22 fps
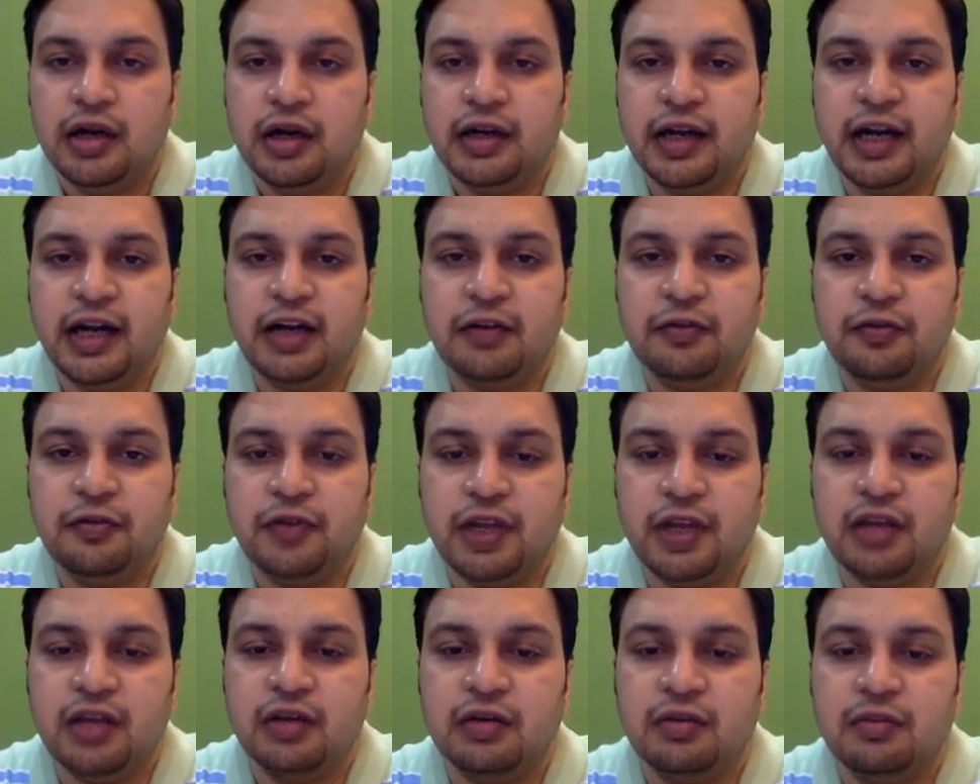debt
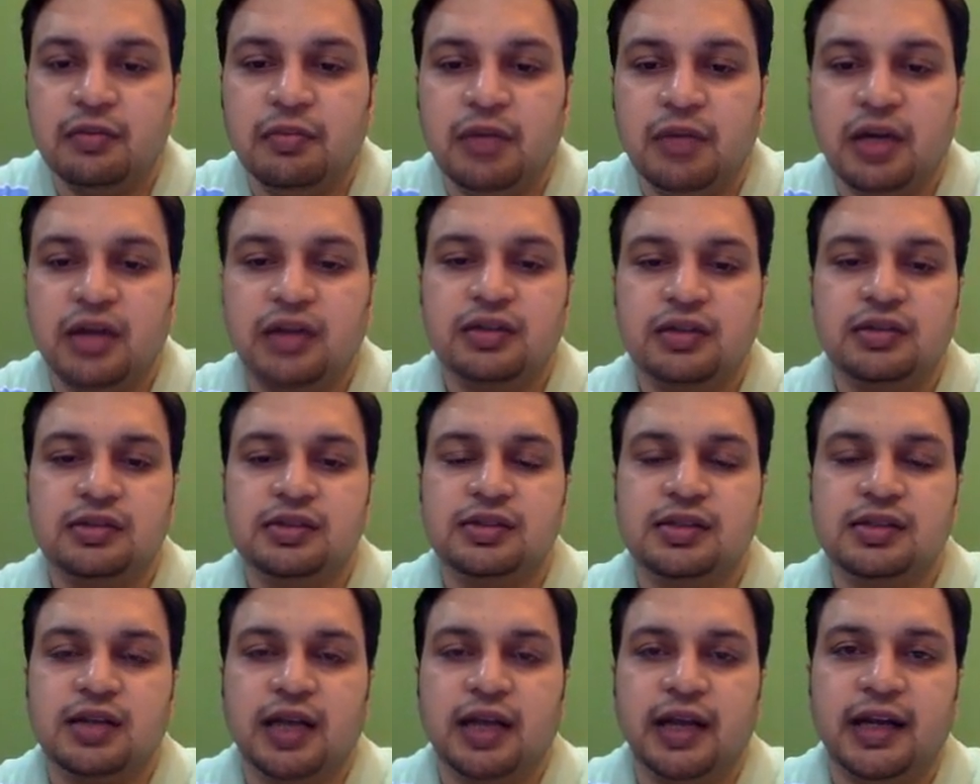free, but
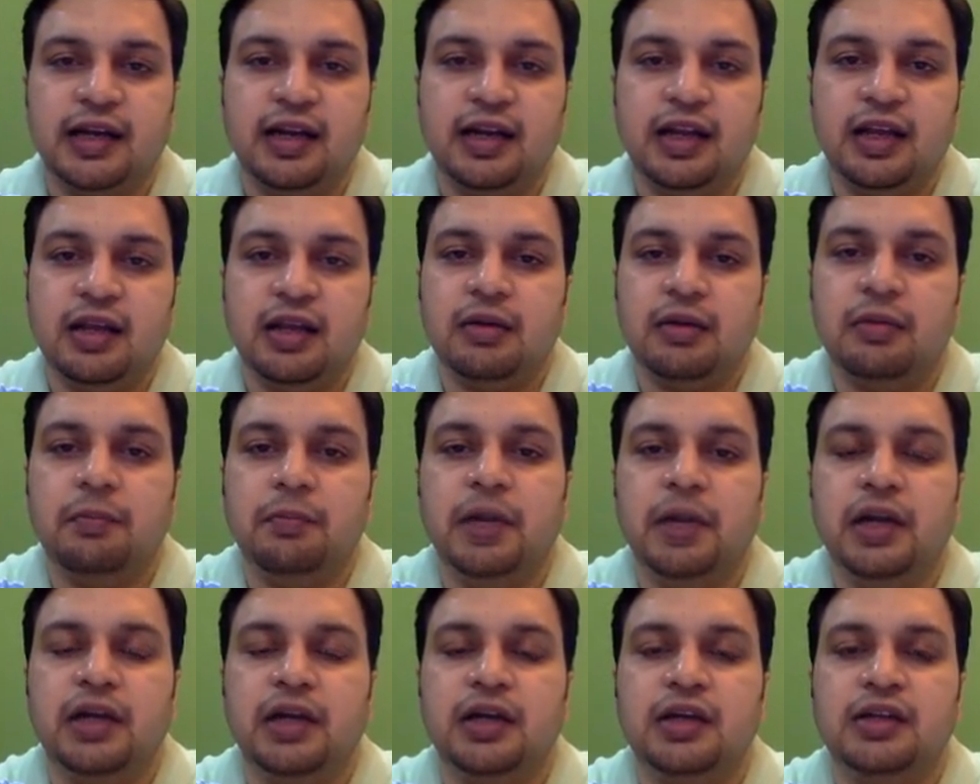slightly
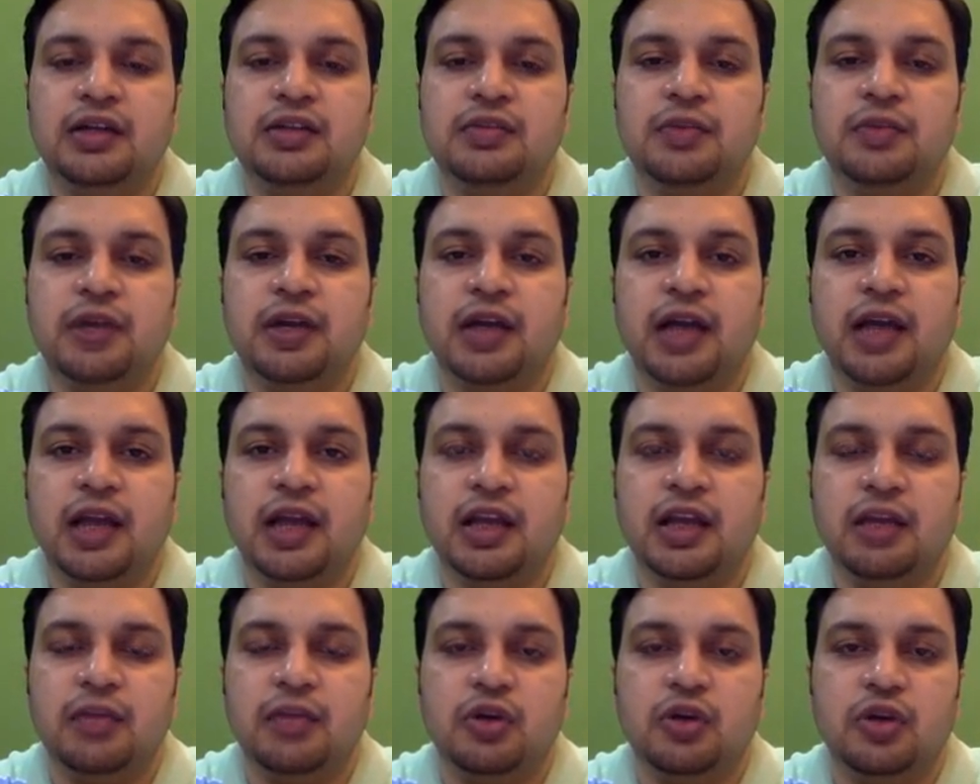better is
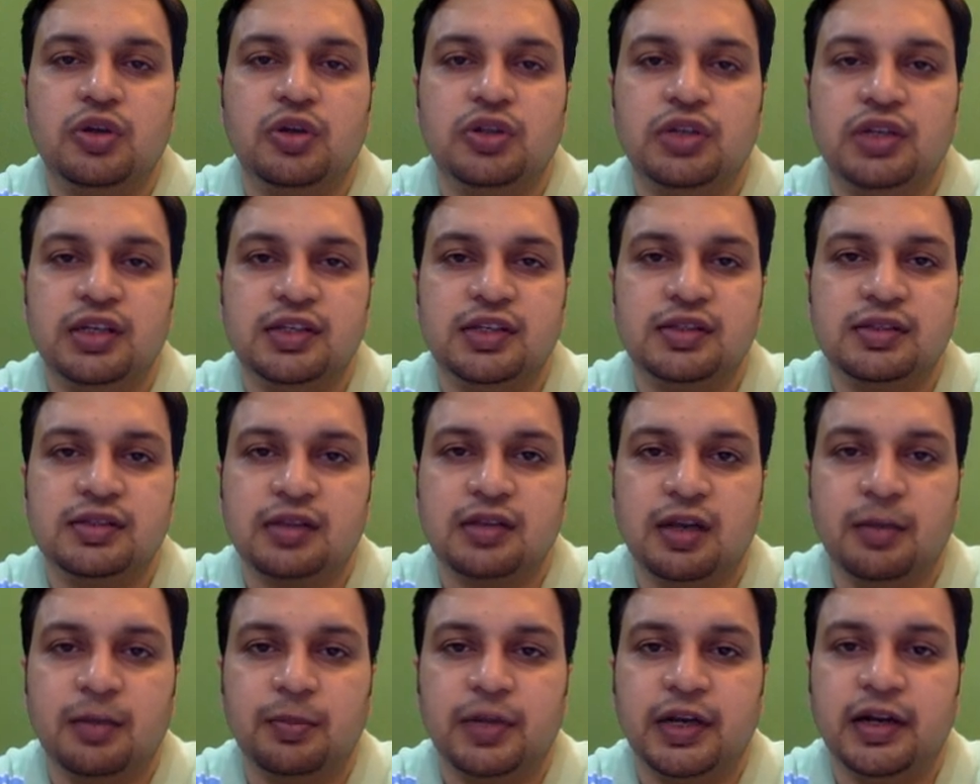Britannia because it is
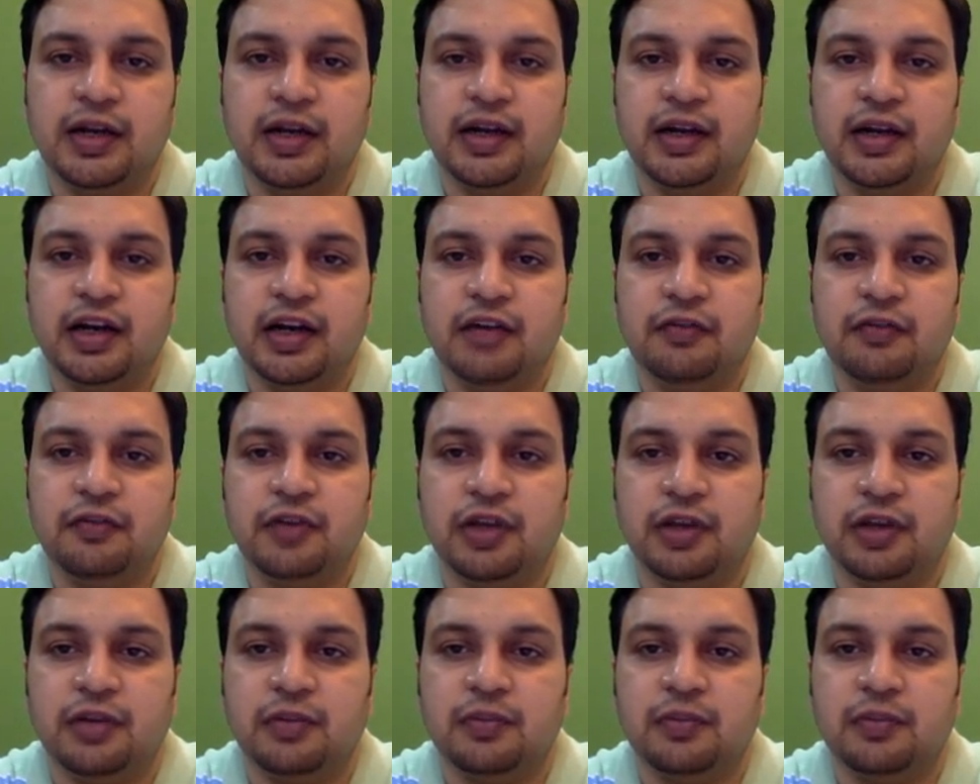completely debt free.